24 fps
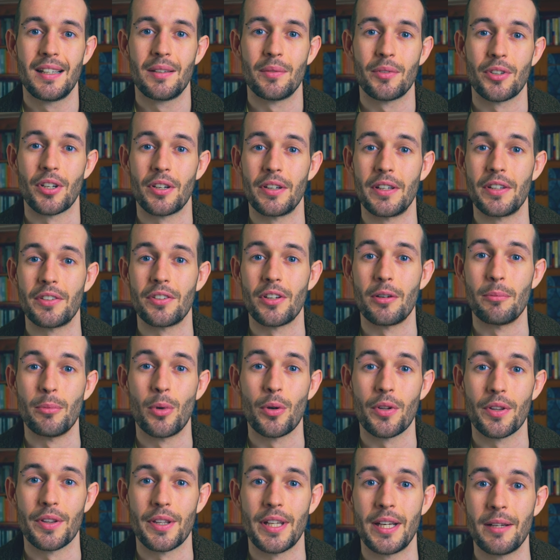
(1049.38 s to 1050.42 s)
Sorry, it's not
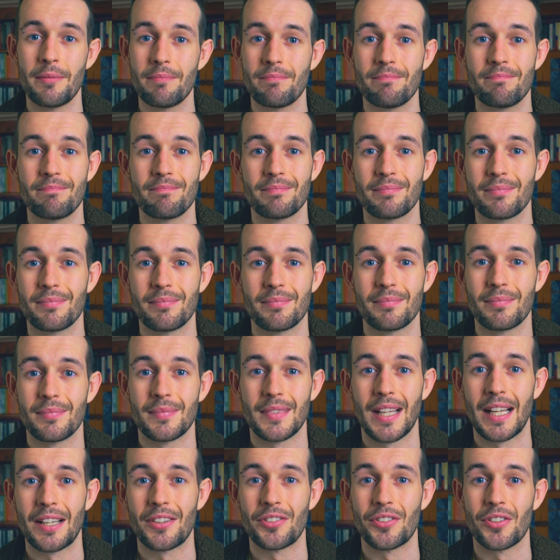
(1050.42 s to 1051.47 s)
more than that.
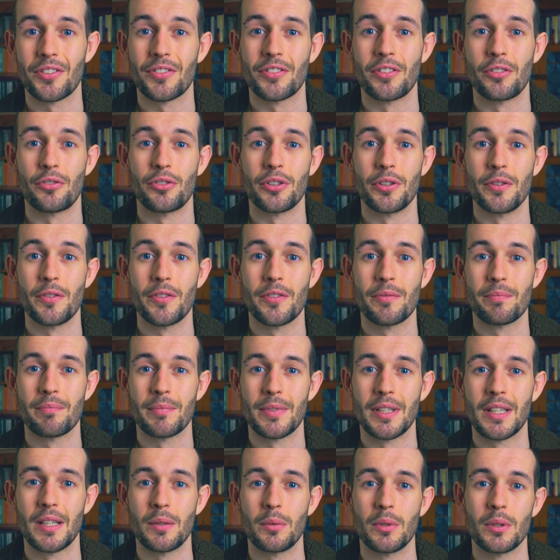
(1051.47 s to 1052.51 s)
That's just the truth,
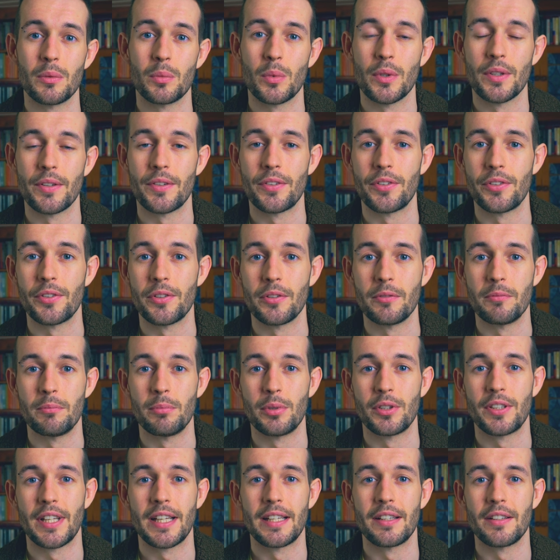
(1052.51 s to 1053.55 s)
and I wouldn't want to
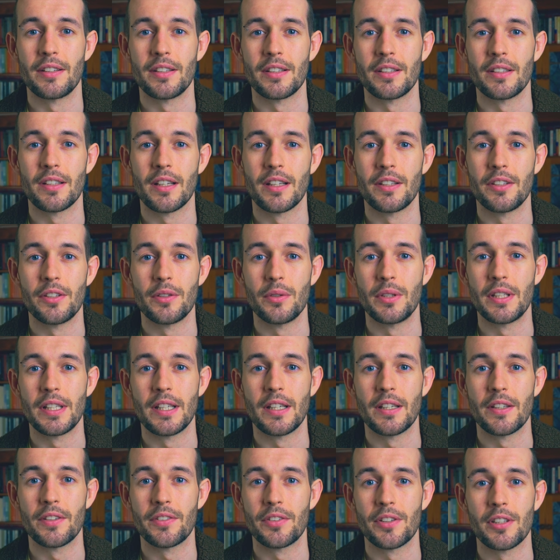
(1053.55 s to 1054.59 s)
pretend that I knew the
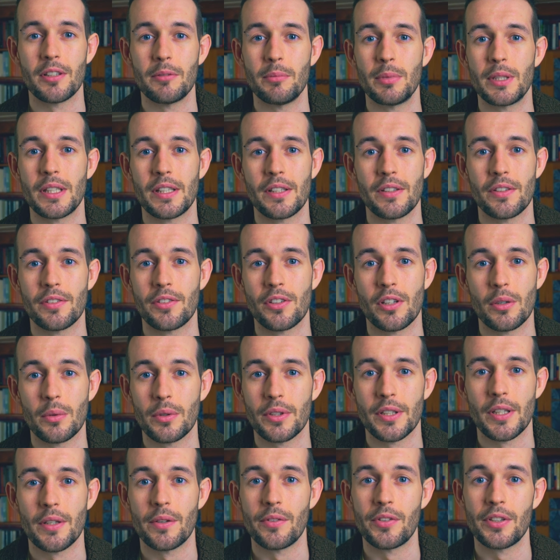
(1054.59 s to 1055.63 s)
answer because no
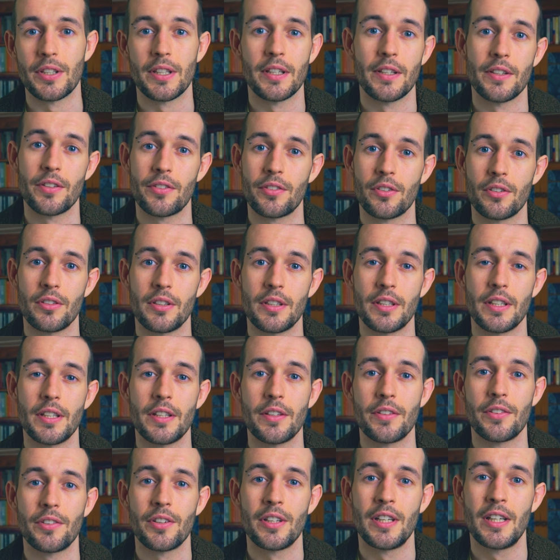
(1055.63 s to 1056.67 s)
one knows the answer, and
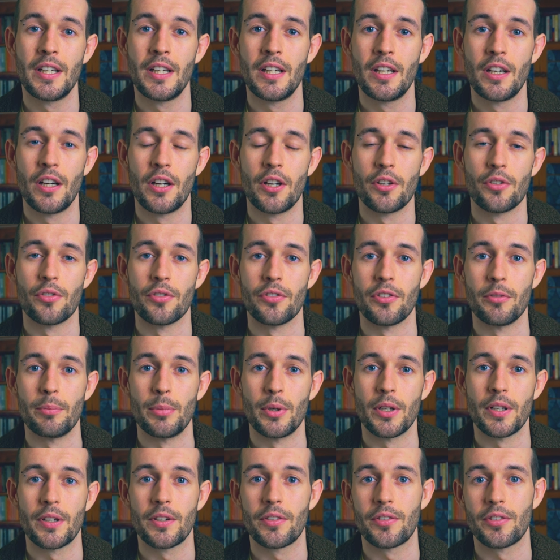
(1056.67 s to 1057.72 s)
there's hundreds of
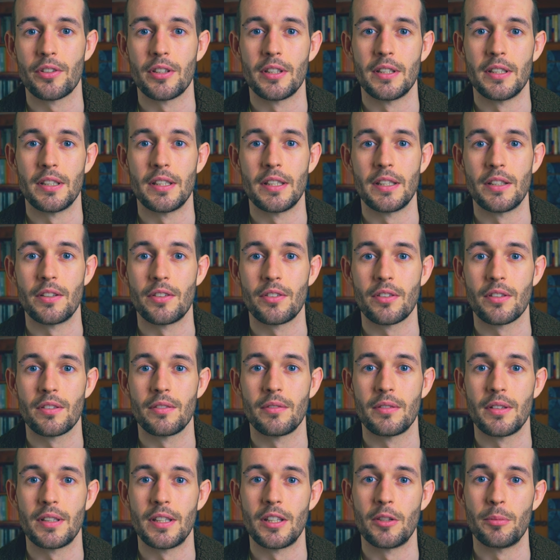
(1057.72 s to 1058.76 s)
books in these
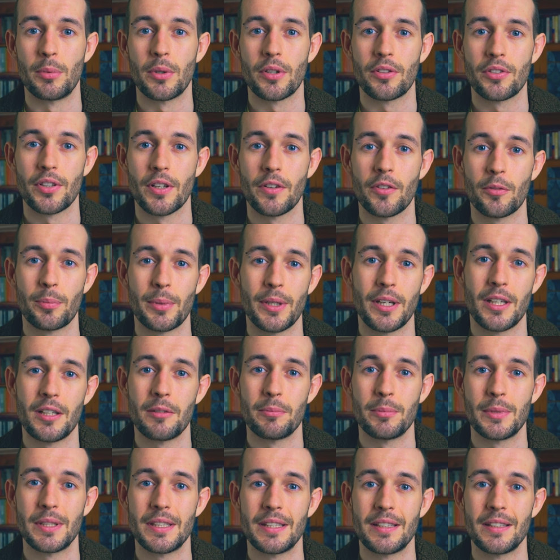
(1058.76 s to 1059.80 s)
bookshelves
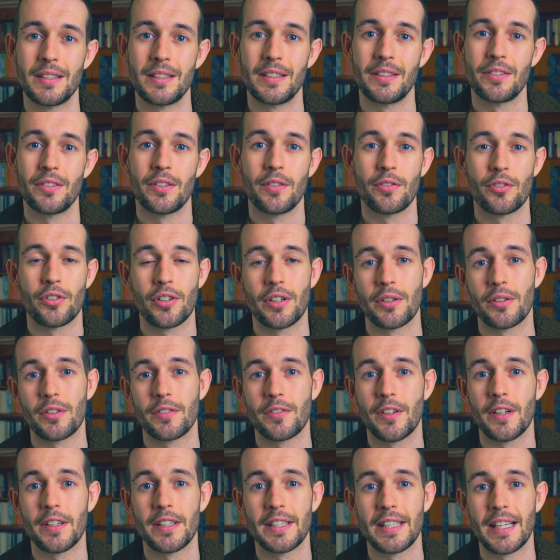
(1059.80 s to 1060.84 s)
behind me that have tried to
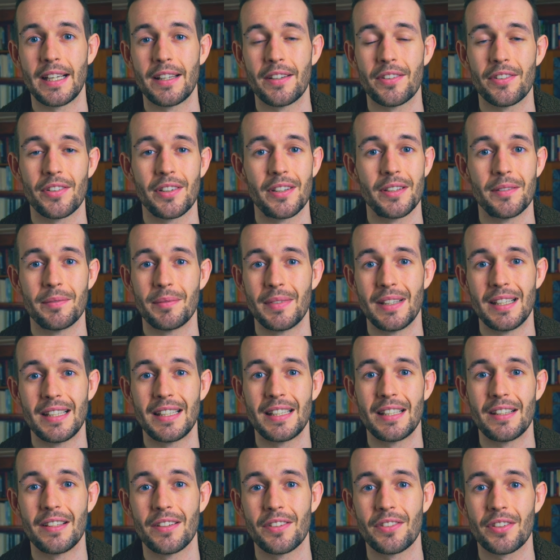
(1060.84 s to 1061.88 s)
find the answer, and
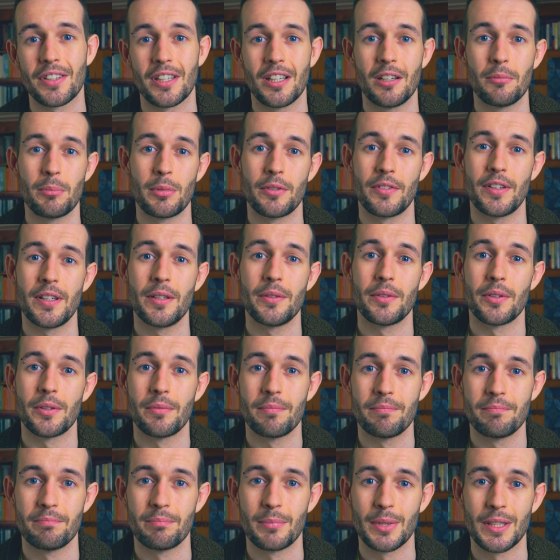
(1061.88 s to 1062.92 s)
the answer can't be found
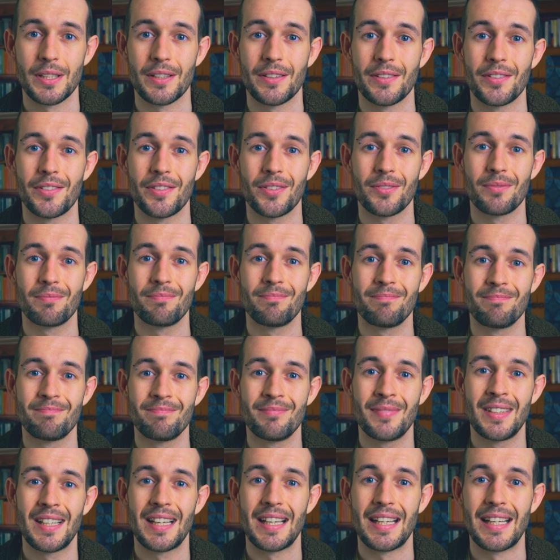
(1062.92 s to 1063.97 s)
because
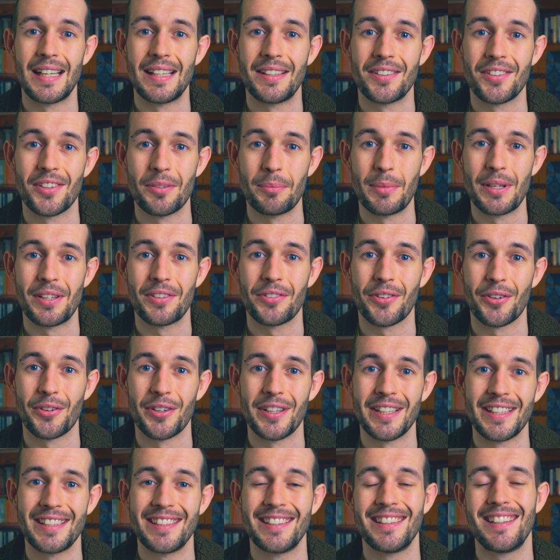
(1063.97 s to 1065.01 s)
it's a
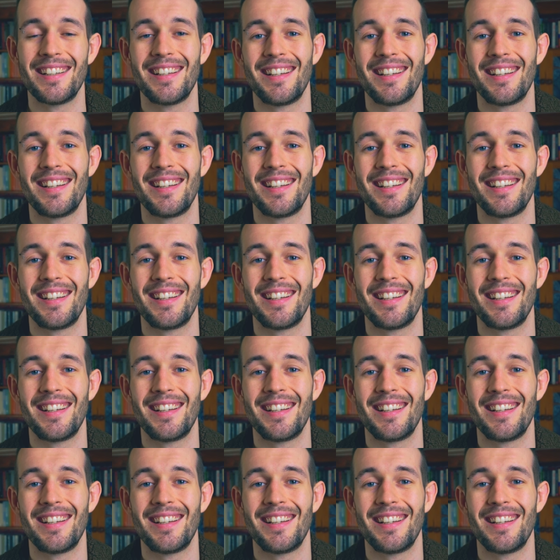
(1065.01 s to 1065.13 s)
mystery.